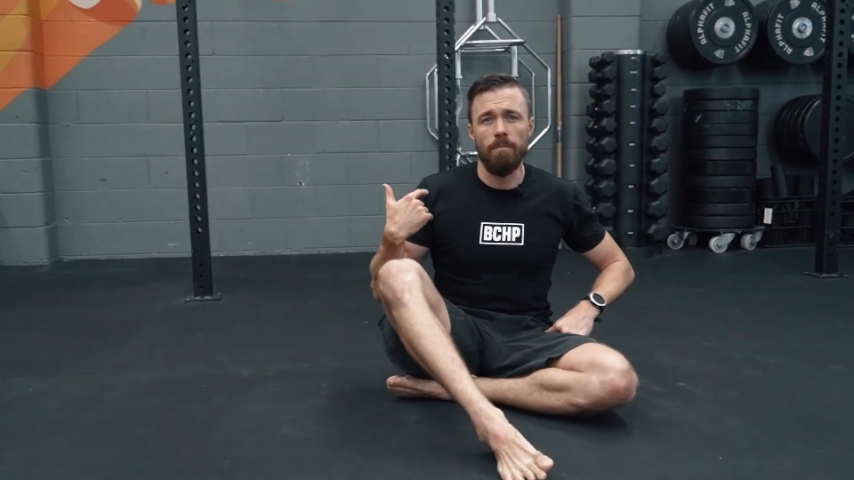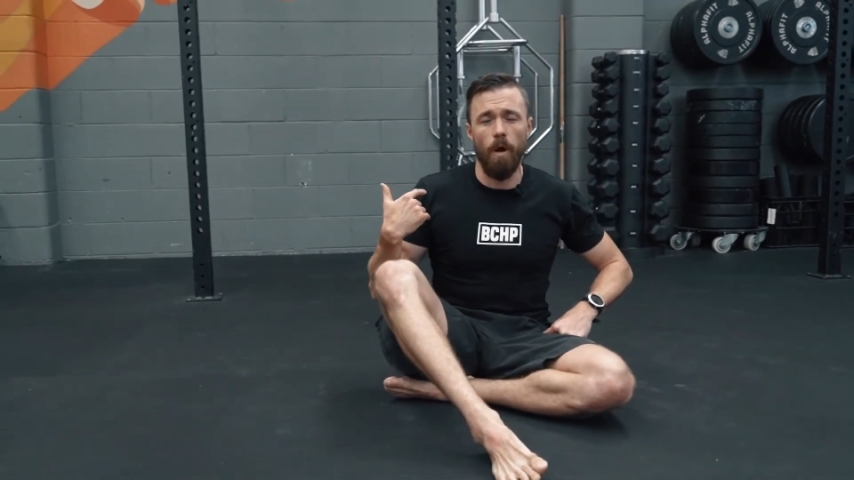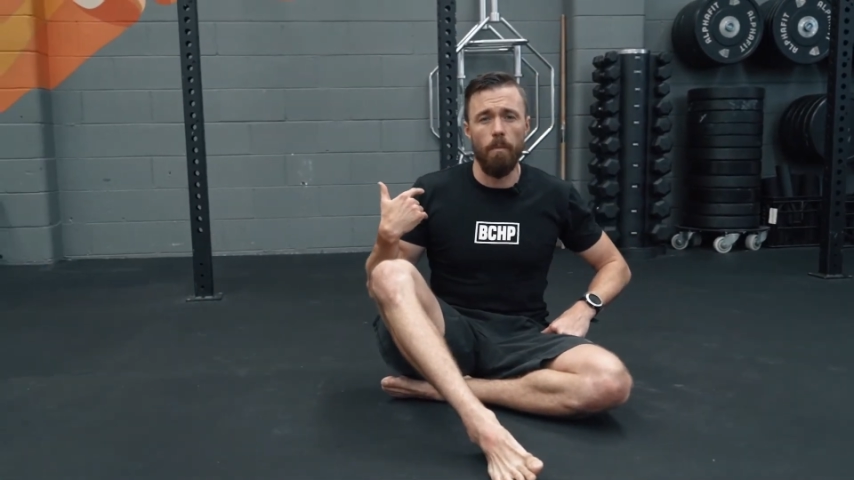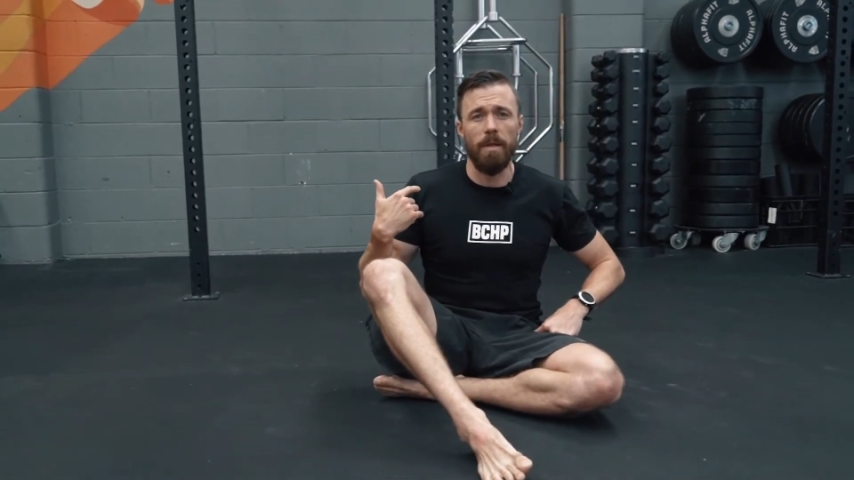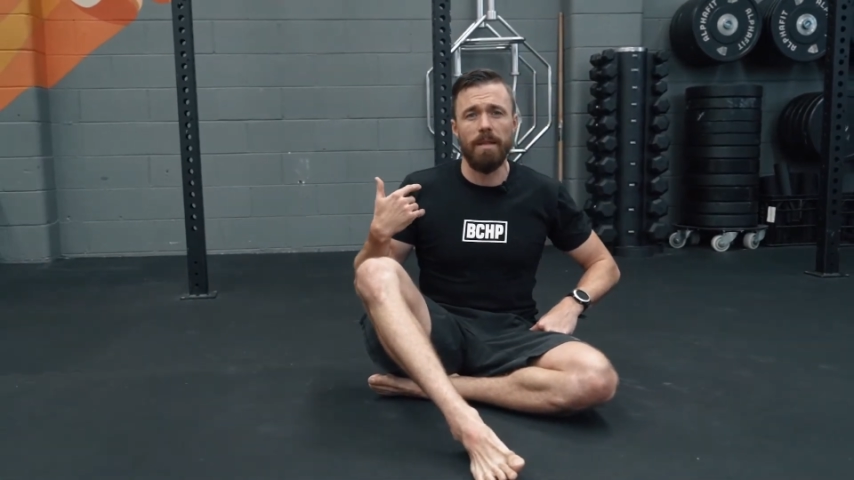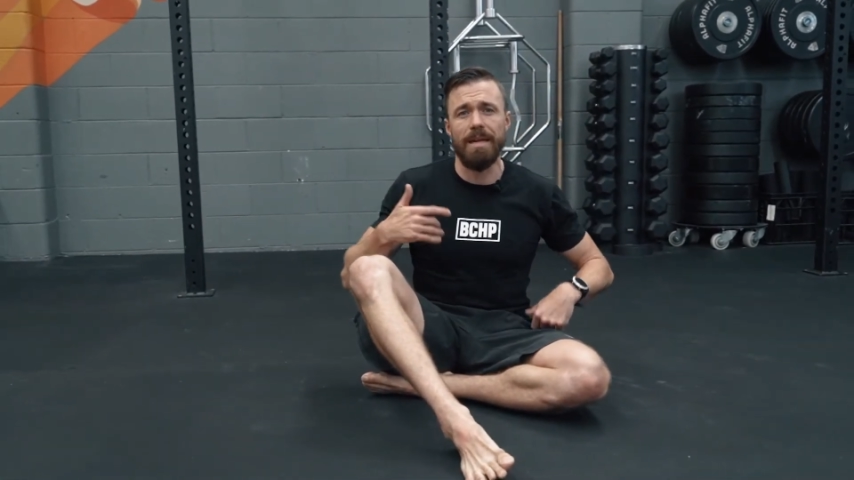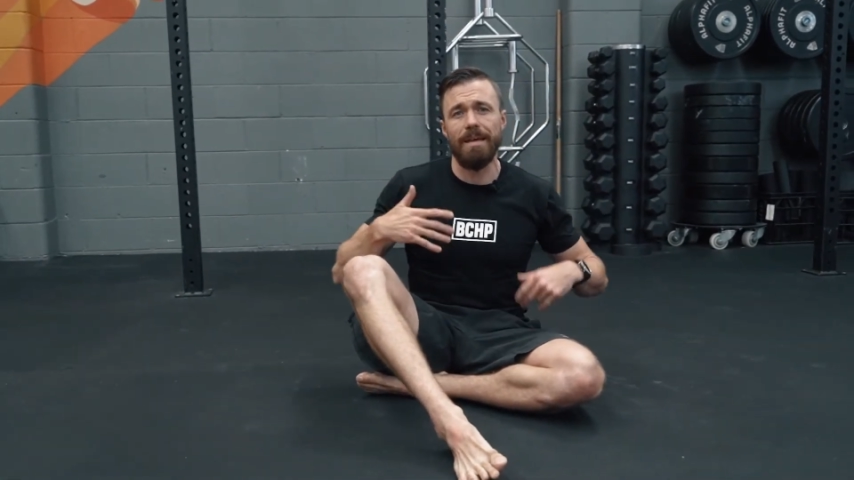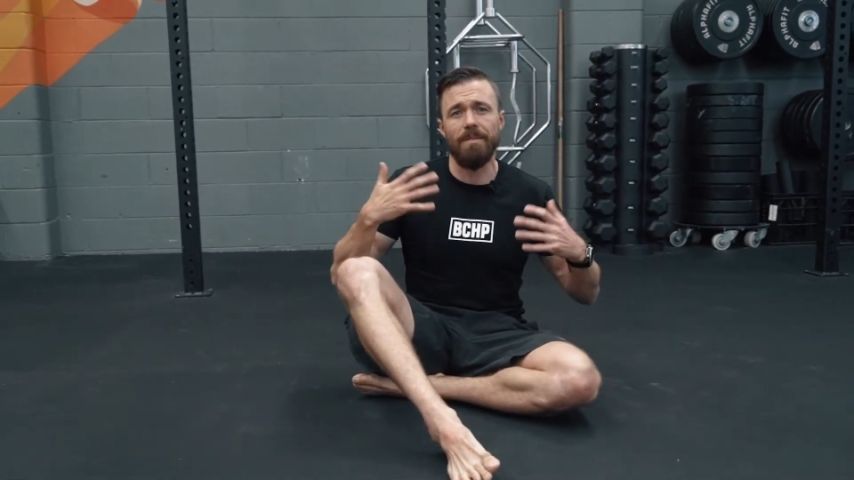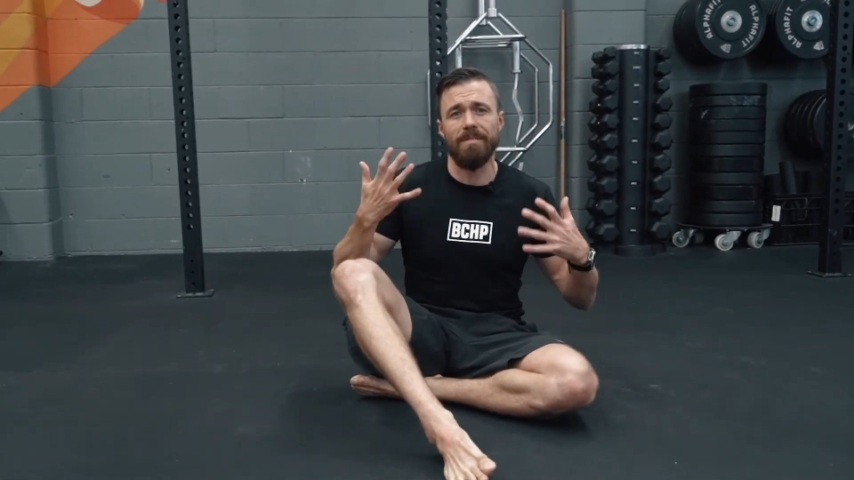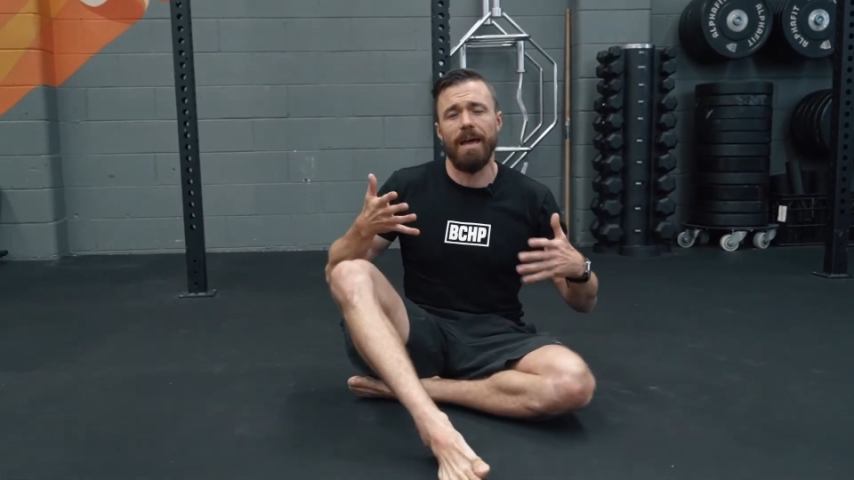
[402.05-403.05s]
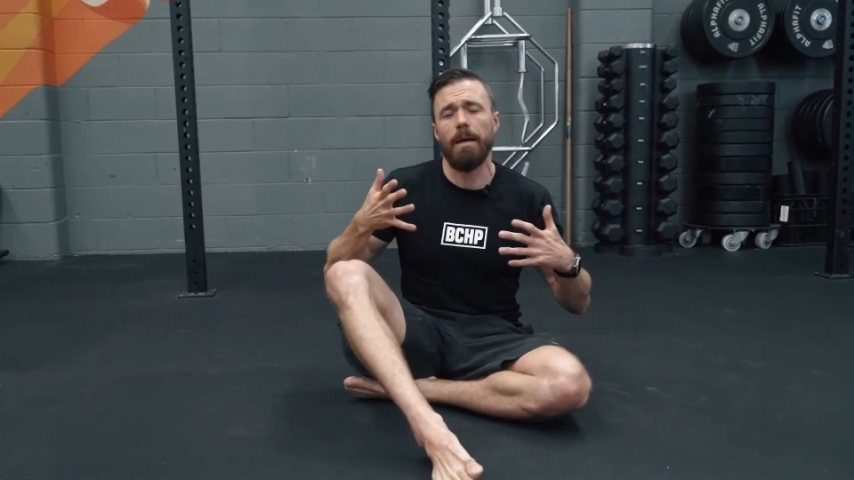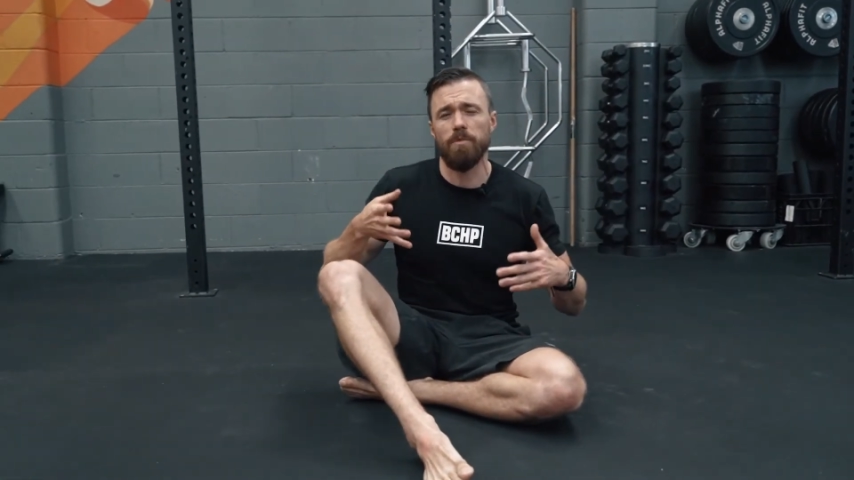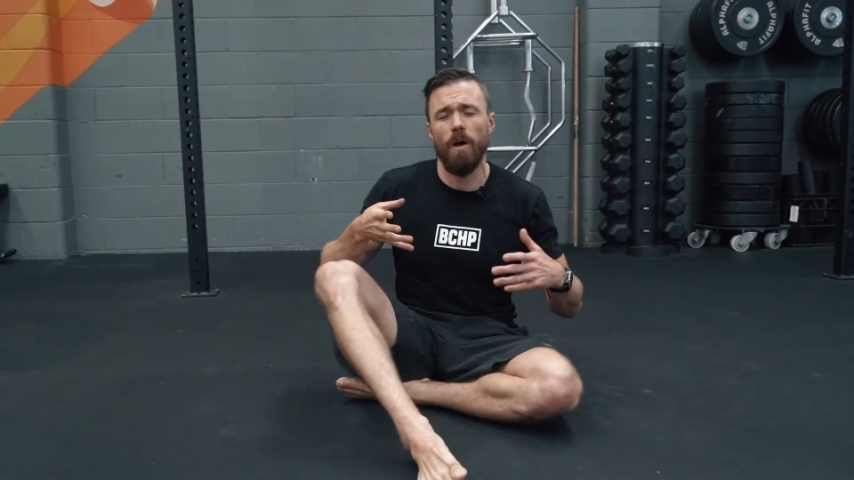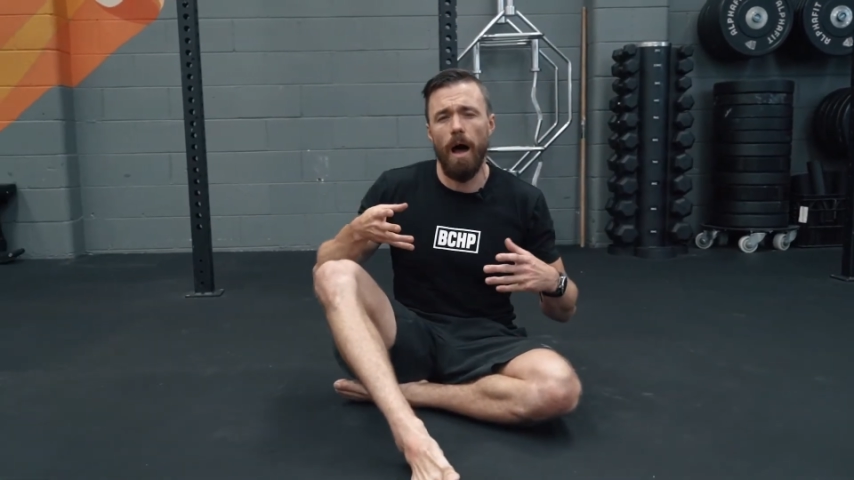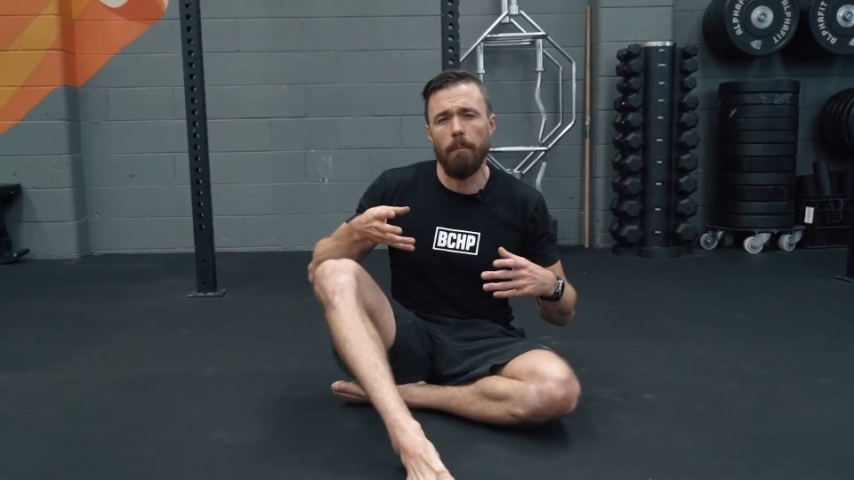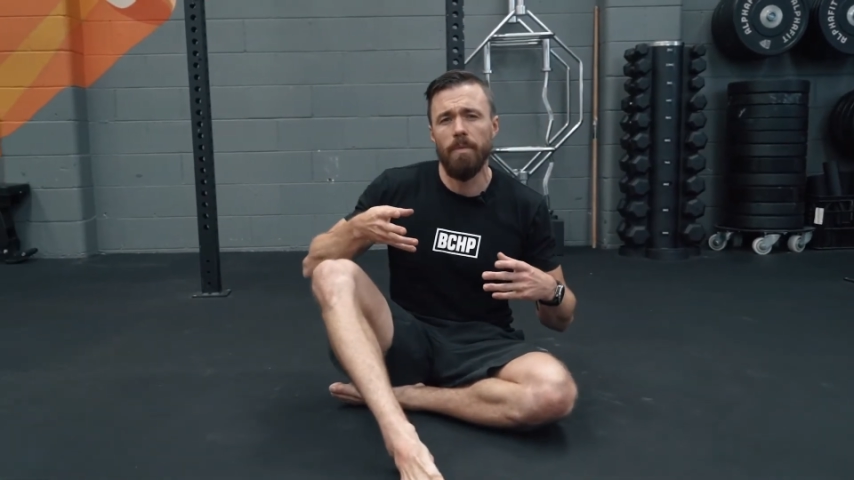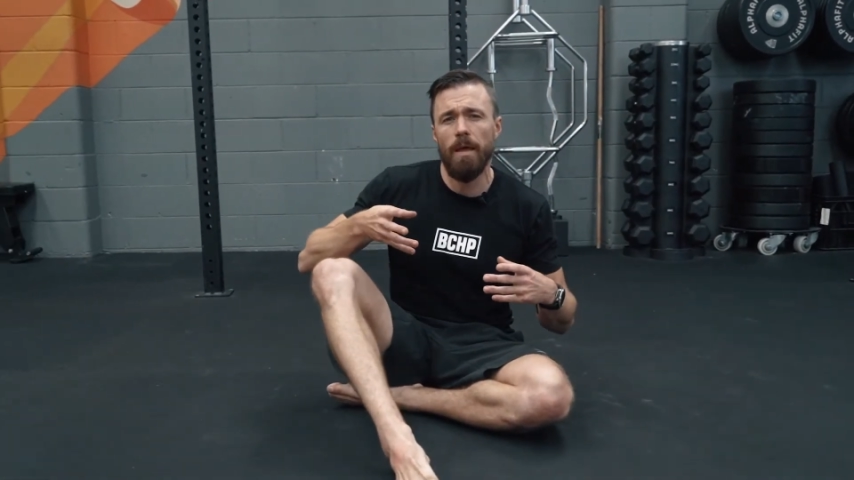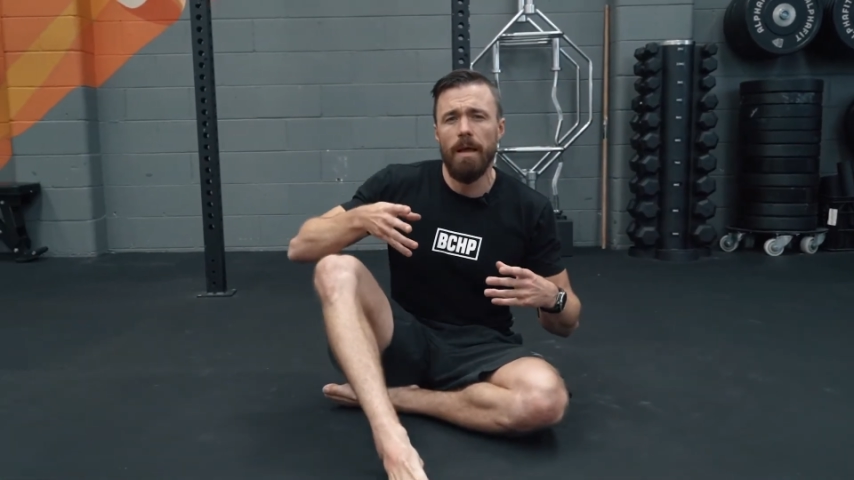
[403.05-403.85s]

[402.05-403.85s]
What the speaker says: mobility at the same time.